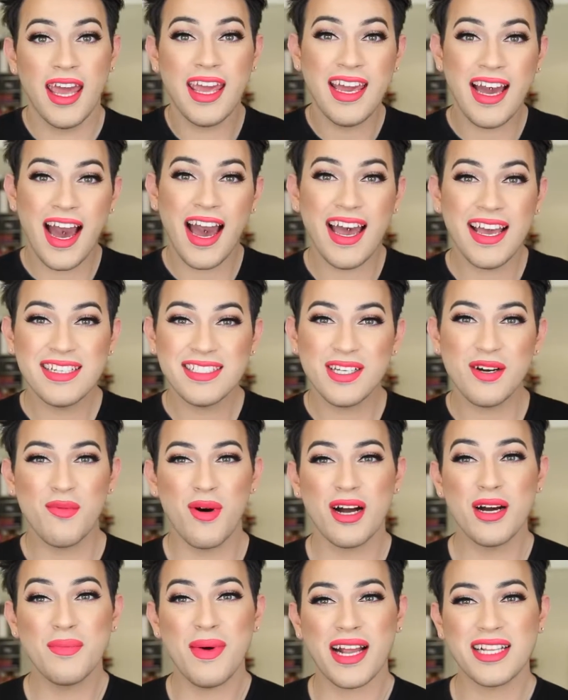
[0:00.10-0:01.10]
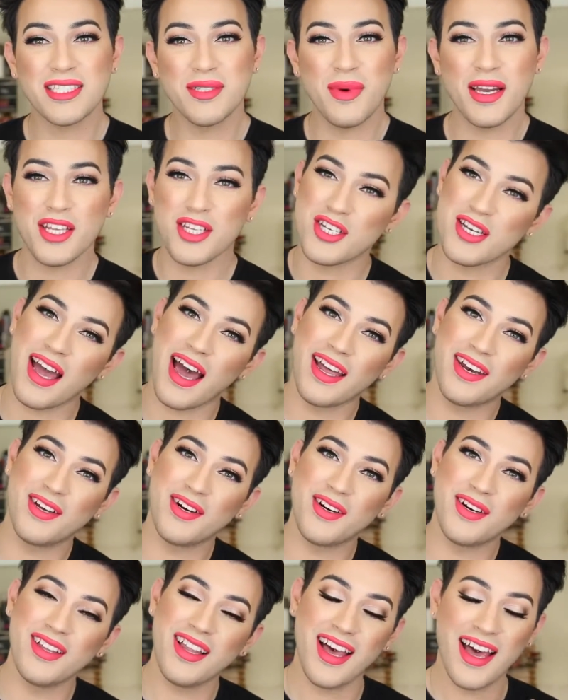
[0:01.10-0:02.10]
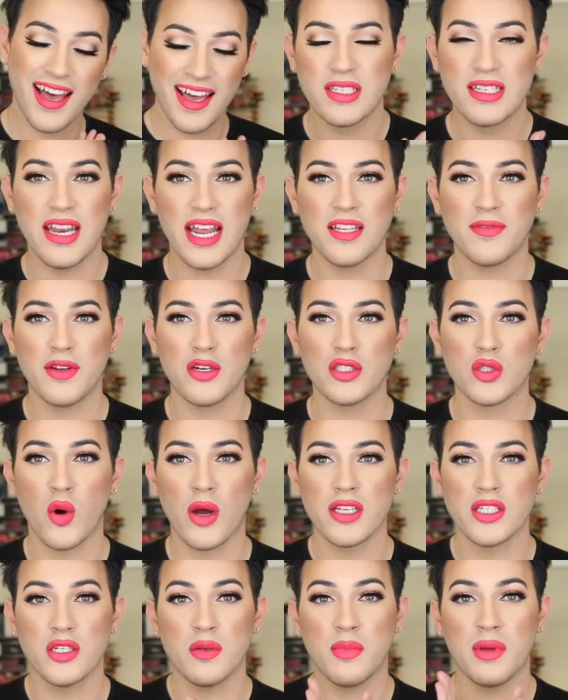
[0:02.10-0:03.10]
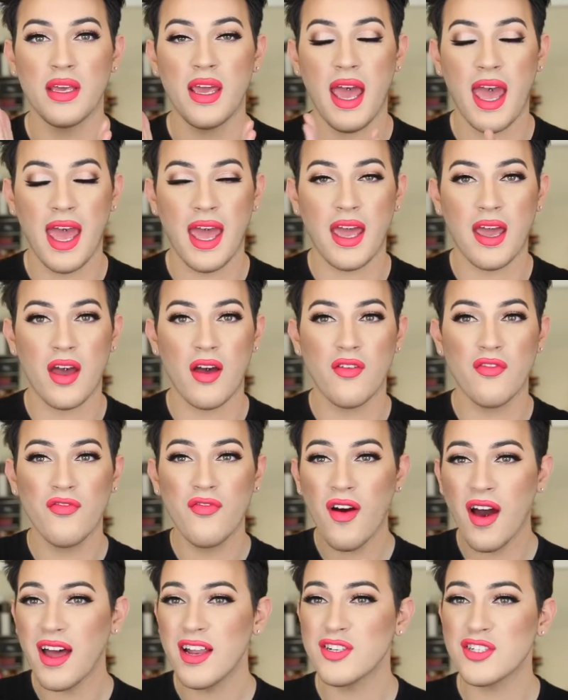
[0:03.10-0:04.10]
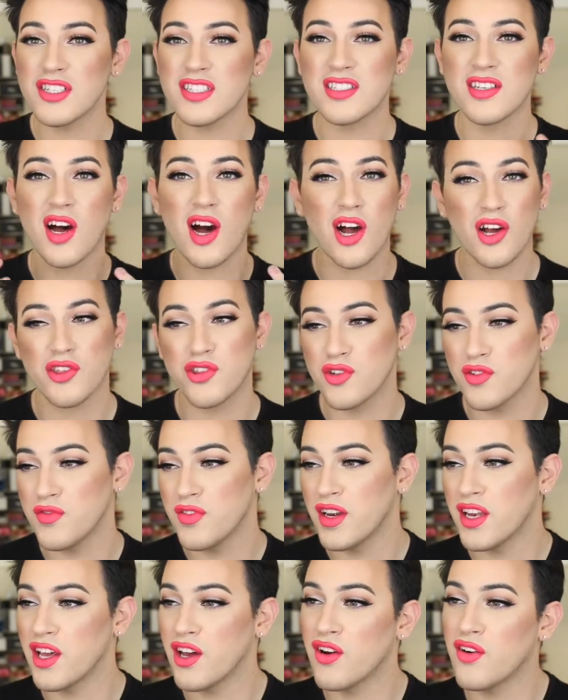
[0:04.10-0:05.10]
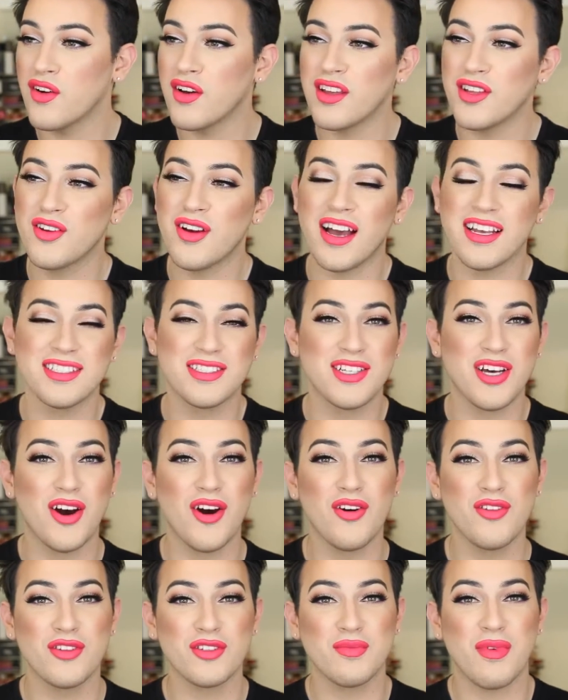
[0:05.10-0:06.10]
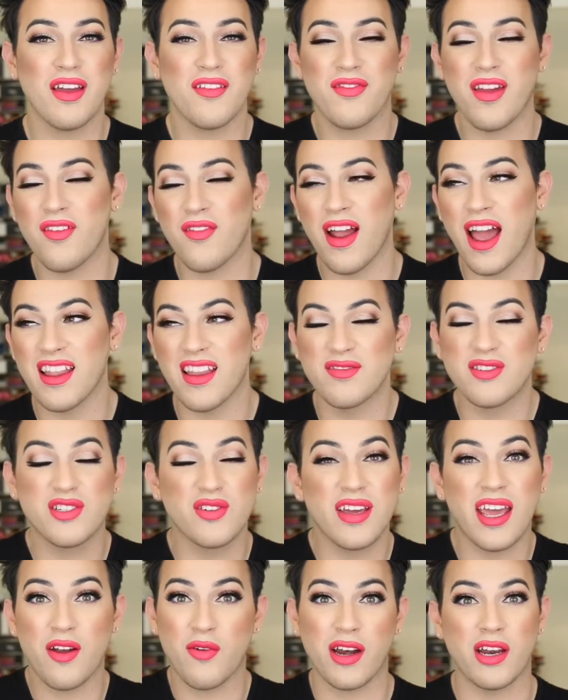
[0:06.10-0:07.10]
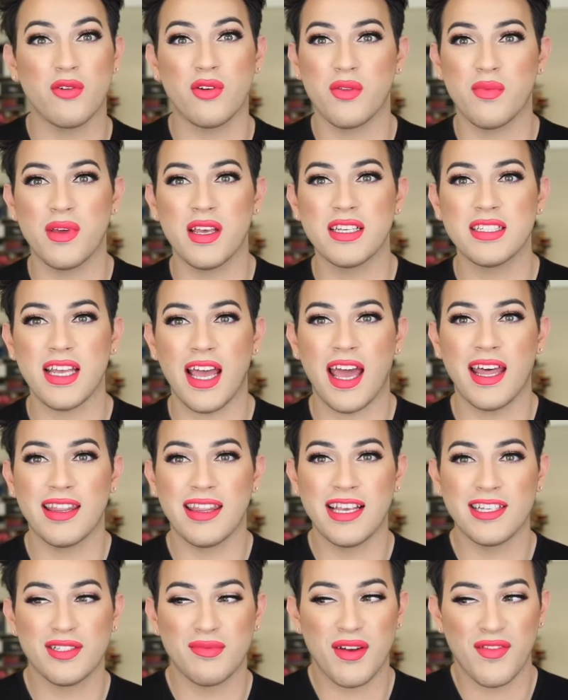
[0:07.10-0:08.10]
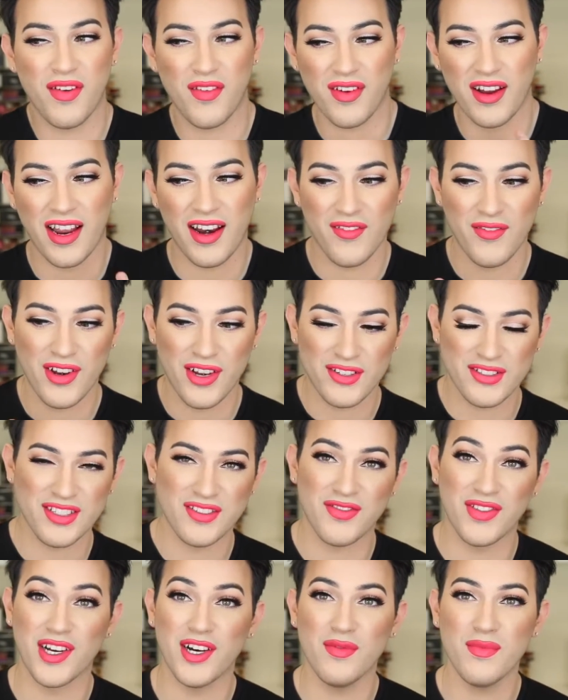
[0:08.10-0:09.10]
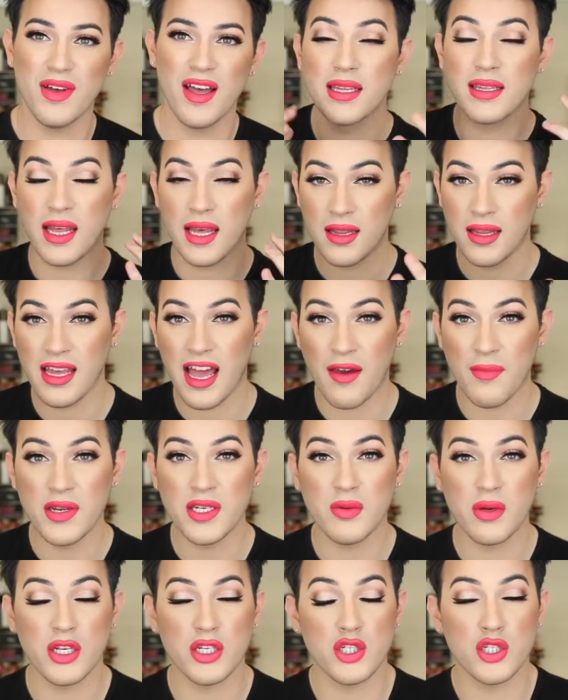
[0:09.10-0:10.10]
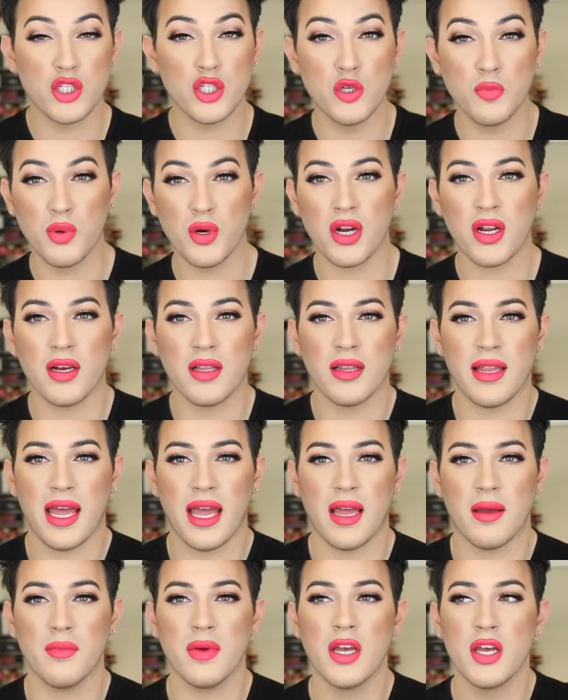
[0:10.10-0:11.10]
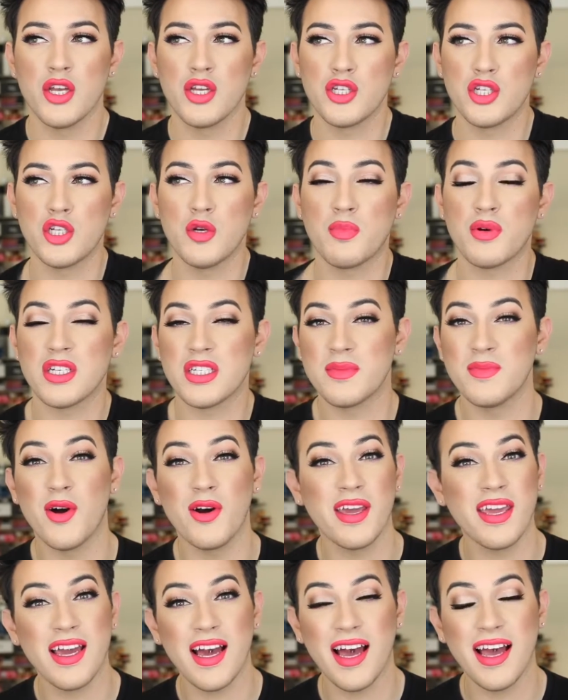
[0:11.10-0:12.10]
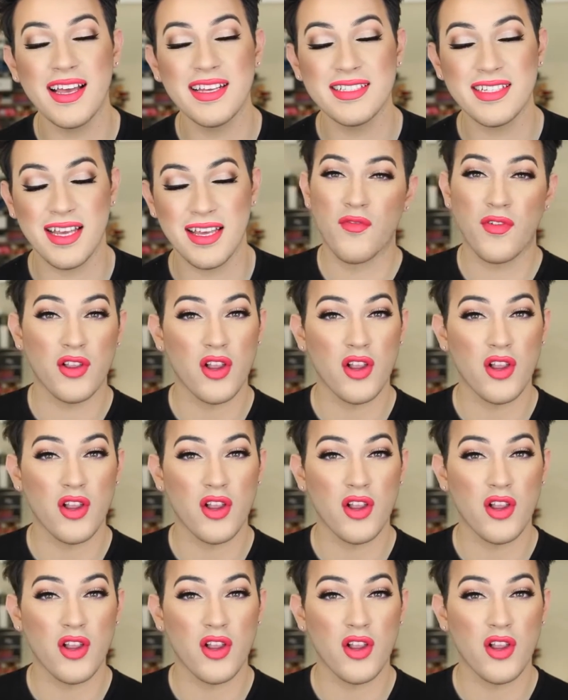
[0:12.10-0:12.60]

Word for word: Hey guys, welcome back to my channel. Today's video is going to be a fun just talk through video. You guys know this is my favorite. I love to do get ready with me's and these are my favorite kind of videos to film. Lately I've been doing super glam, super smoky eyes.